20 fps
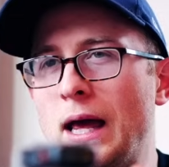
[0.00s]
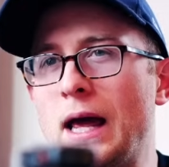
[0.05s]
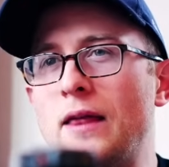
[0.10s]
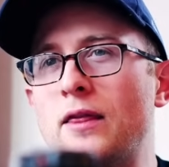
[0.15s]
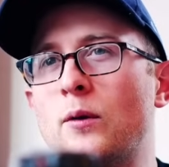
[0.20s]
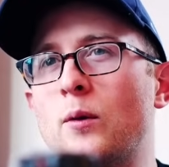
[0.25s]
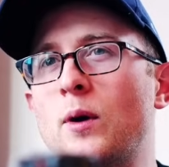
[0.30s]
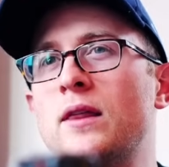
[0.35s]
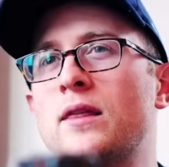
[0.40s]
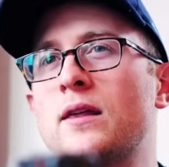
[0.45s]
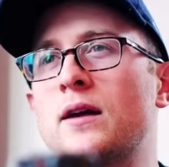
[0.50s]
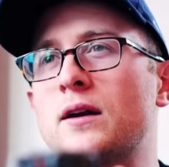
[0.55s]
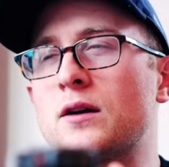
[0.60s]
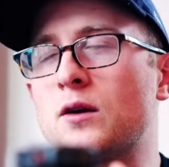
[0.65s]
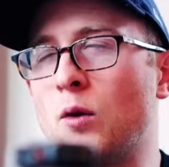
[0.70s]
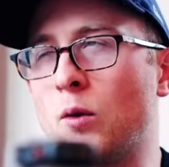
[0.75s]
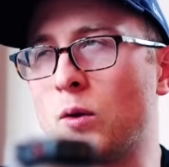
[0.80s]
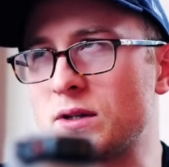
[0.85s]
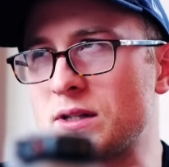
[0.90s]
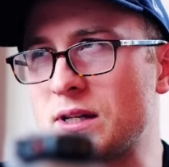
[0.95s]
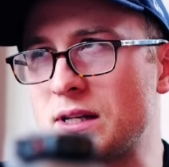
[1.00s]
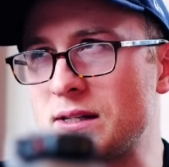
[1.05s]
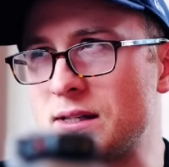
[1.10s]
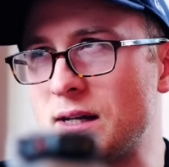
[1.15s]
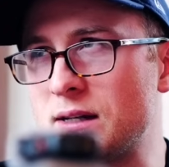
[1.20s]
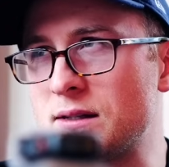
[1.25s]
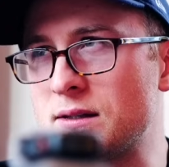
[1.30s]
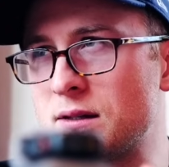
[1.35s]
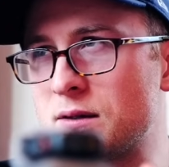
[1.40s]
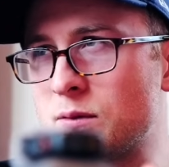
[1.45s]
And the way that Core's
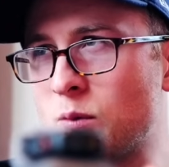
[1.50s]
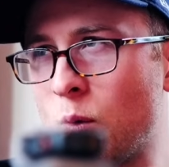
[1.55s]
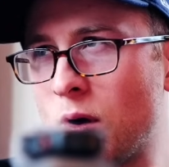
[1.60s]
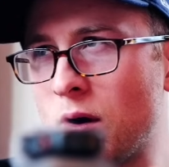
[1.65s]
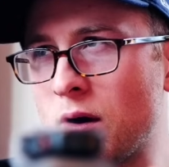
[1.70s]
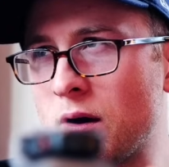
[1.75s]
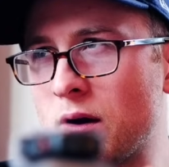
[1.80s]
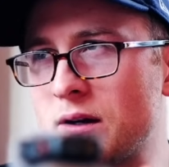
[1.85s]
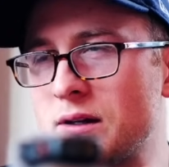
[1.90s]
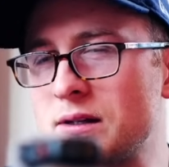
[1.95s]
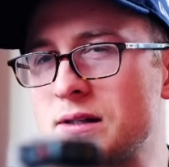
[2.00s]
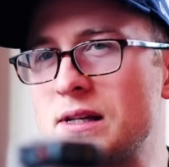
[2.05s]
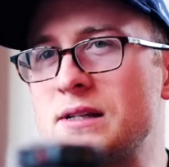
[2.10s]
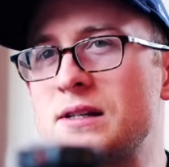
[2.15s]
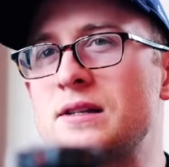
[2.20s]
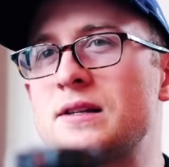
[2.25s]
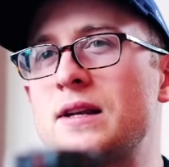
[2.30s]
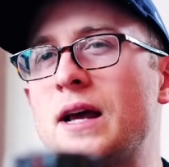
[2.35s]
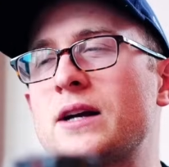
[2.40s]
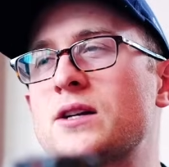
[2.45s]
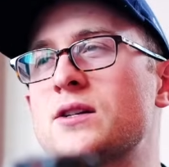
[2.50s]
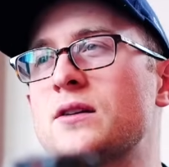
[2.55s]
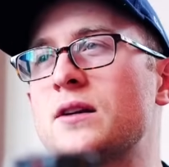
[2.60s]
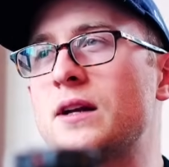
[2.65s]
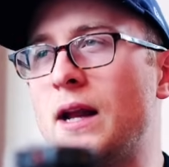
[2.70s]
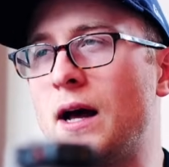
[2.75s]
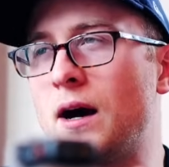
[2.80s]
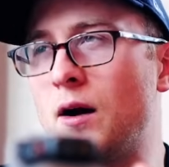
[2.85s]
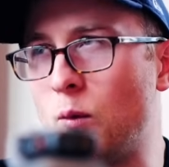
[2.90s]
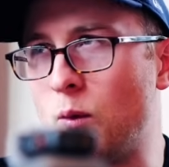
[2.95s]
consensus works is it's actually
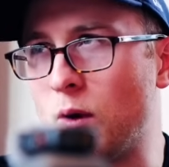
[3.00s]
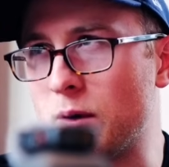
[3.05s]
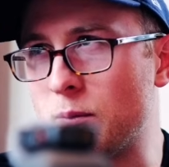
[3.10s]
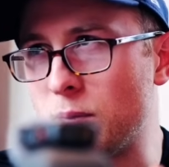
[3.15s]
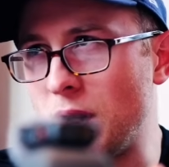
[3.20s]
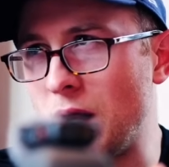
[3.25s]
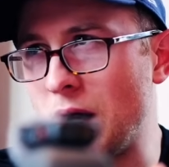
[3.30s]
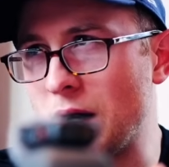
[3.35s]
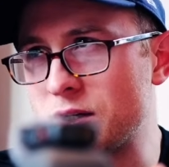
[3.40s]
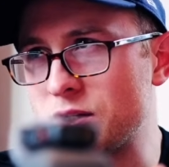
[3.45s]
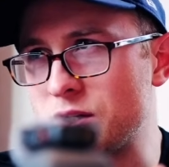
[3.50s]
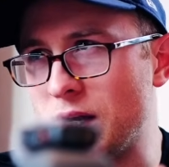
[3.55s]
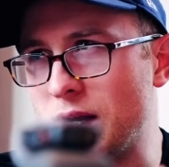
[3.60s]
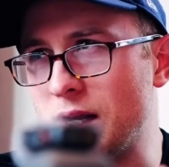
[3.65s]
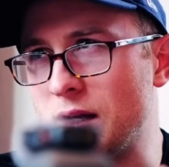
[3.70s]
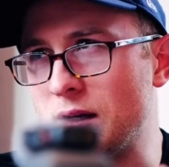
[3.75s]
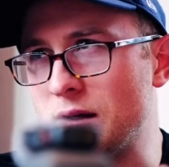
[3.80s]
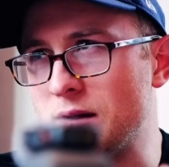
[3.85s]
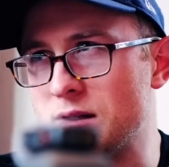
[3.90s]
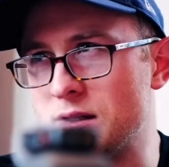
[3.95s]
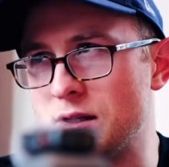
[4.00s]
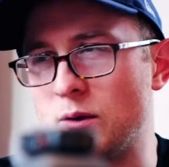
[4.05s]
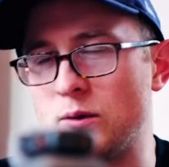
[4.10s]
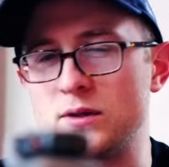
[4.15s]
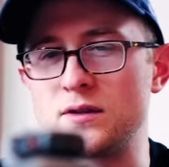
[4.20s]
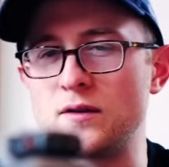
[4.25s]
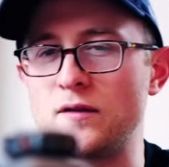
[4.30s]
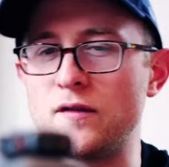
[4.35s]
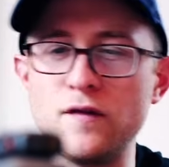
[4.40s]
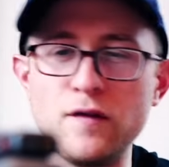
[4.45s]
an L1 blockchain. So
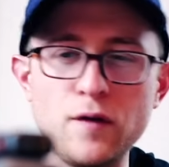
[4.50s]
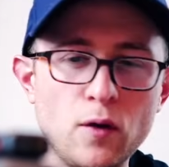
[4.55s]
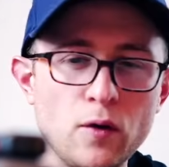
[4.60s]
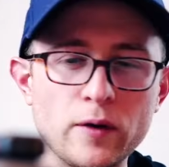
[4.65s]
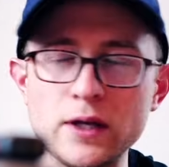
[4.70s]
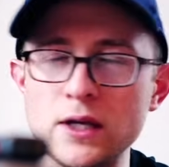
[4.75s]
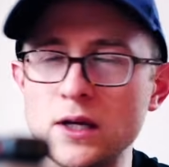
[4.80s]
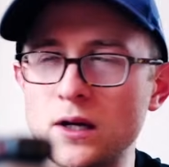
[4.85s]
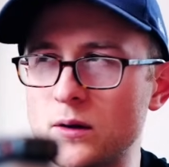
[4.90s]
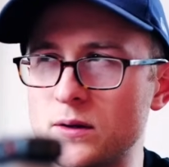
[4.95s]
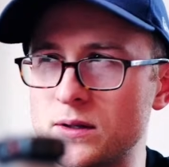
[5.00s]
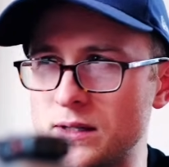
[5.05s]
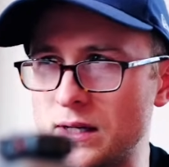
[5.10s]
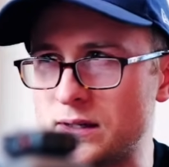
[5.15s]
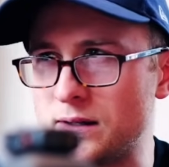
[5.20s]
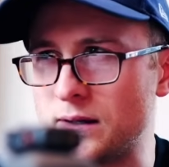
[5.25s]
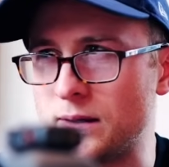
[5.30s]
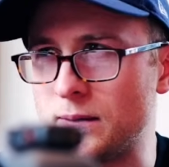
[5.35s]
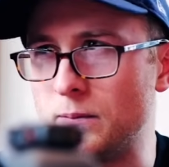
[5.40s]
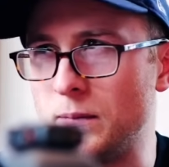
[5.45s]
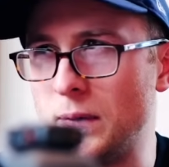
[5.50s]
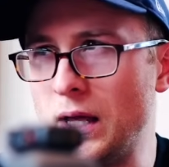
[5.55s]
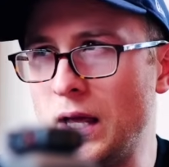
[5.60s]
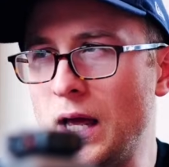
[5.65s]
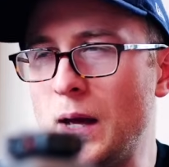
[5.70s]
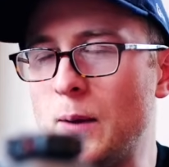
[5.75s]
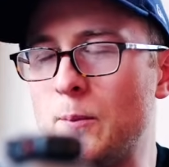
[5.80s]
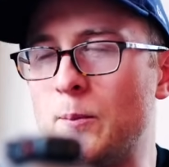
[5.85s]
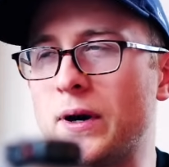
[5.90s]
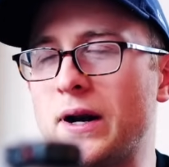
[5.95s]
it's a full ecosystem,
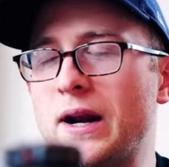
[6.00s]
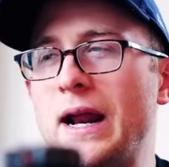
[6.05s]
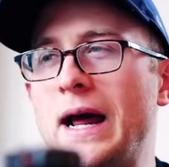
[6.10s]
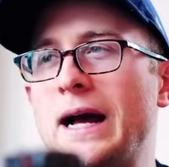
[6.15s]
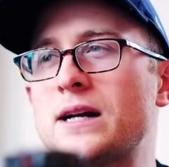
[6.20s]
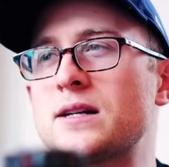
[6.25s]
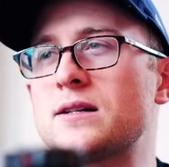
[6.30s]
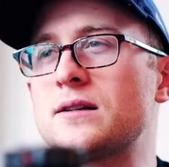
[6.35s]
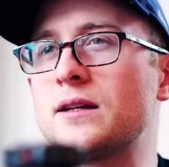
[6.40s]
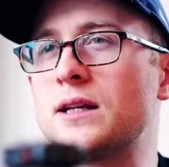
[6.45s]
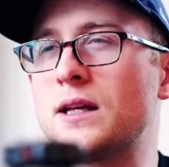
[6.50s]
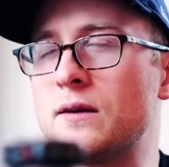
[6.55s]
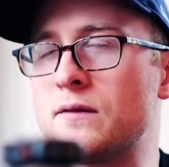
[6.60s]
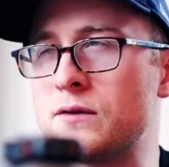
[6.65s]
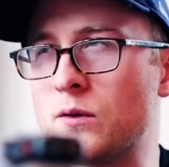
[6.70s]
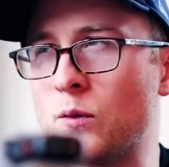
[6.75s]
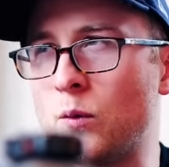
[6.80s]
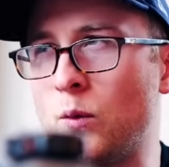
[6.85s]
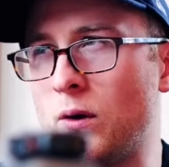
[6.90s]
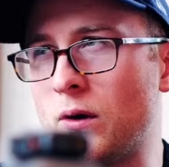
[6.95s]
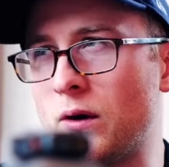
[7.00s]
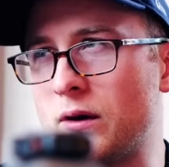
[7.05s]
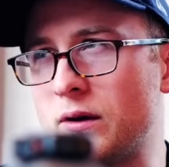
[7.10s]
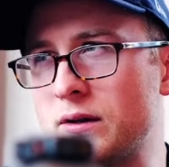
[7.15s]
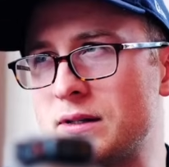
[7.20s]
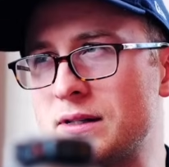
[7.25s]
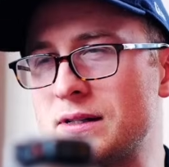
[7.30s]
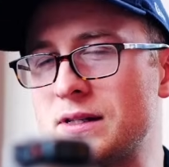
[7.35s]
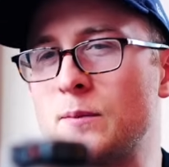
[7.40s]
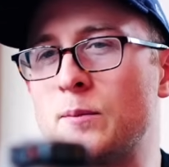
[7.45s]
but it actually gives
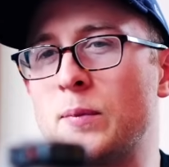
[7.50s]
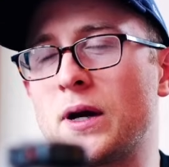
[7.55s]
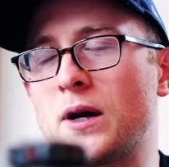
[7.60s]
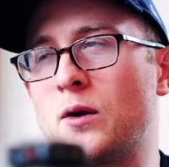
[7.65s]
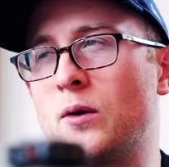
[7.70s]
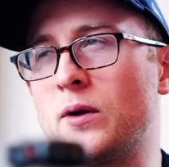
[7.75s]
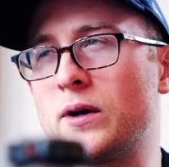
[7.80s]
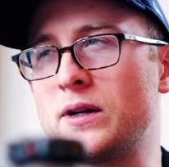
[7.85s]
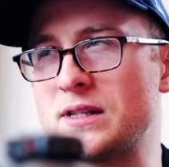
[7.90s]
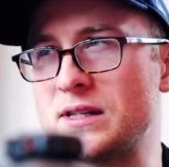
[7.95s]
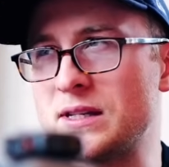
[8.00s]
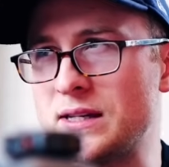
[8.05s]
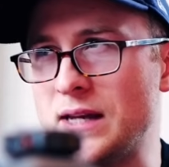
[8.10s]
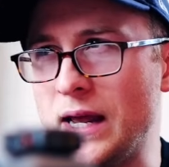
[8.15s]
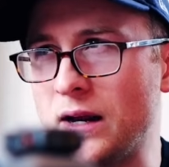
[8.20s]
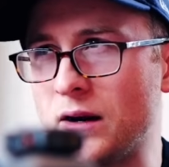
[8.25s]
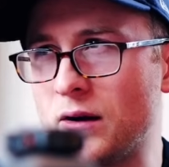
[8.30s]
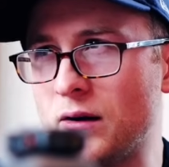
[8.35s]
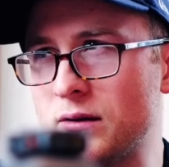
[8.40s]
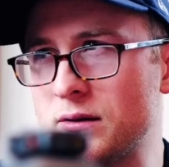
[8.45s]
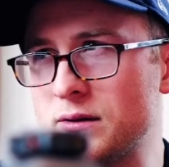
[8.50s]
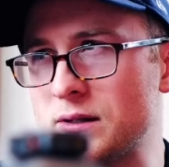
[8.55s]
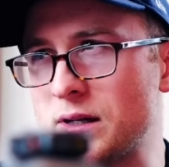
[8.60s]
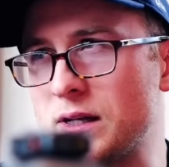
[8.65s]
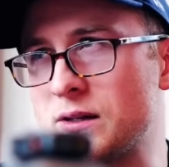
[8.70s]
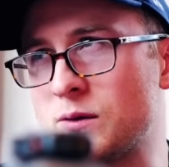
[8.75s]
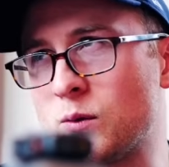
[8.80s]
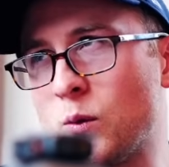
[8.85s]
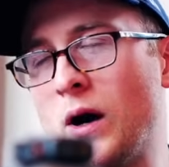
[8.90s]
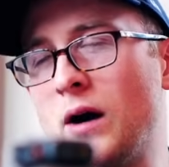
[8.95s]
rewards to Bitcoin stakers
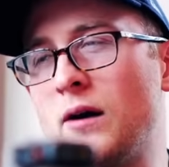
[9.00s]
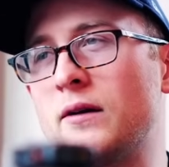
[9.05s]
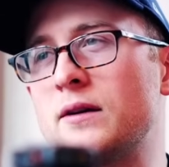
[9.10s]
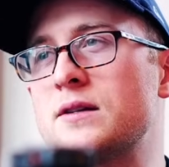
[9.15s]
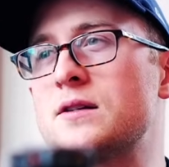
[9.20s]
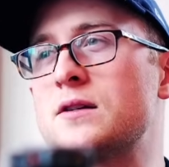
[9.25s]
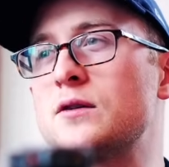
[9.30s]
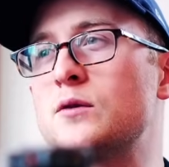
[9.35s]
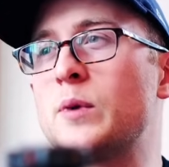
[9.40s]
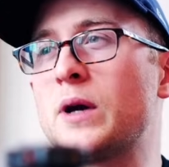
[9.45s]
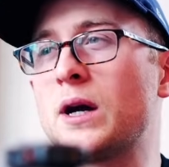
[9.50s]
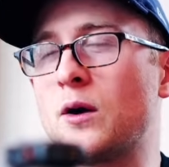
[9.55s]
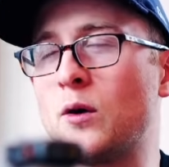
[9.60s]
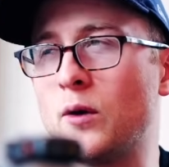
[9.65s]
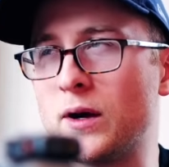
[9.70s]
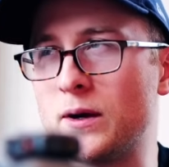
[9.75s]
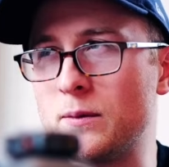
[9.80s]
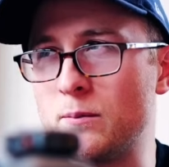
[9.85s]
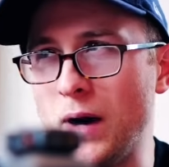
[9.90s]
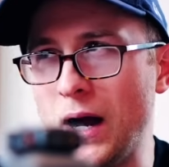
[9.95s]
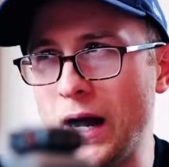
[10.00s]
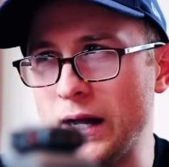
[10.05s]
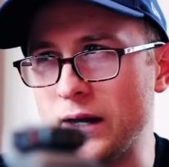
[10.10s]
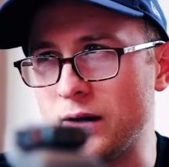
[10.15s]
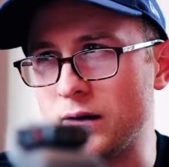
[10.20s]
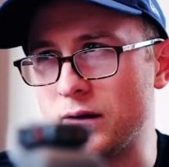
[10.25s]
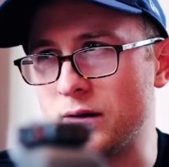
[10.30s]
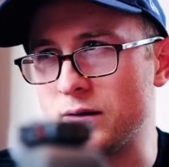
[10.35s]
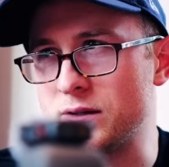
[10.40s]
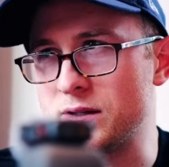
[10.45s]
as well as to Bitcoin
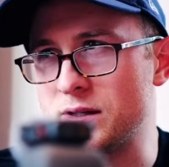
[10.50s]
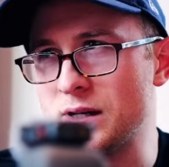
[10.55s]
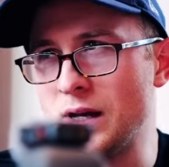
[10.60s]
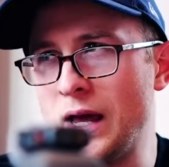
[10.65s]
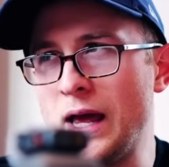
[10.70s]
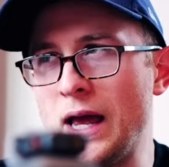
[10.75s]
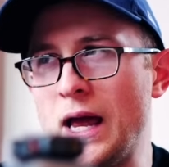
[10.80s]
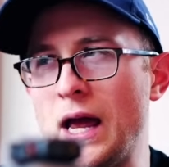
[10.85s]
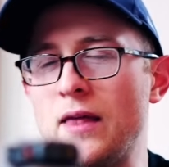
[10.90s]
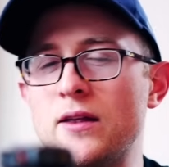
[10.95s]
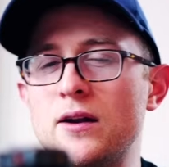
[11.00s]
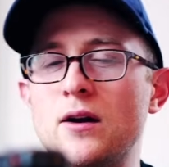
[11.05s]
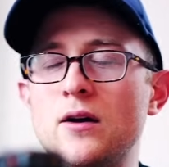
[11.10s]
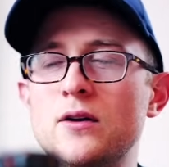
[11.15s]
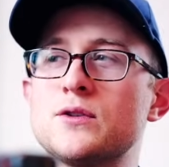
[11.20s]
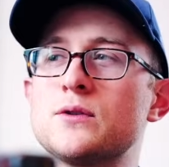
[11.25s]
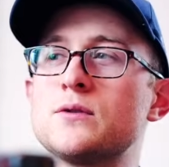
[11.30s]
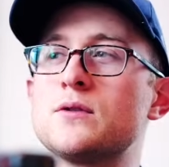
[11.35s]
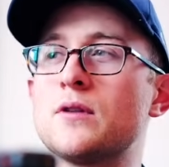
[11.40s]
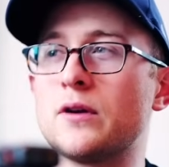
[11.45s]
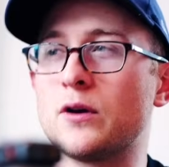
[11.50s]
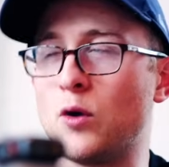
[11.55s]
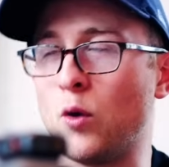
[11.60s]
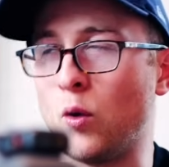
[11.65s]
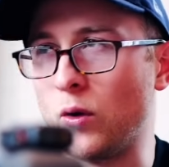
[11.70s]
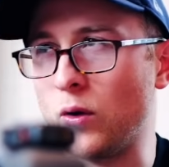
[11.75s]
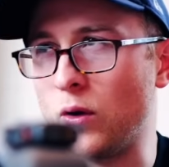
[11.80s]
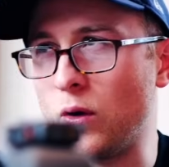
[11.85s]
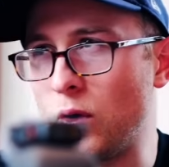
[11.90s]
miners and then also to the core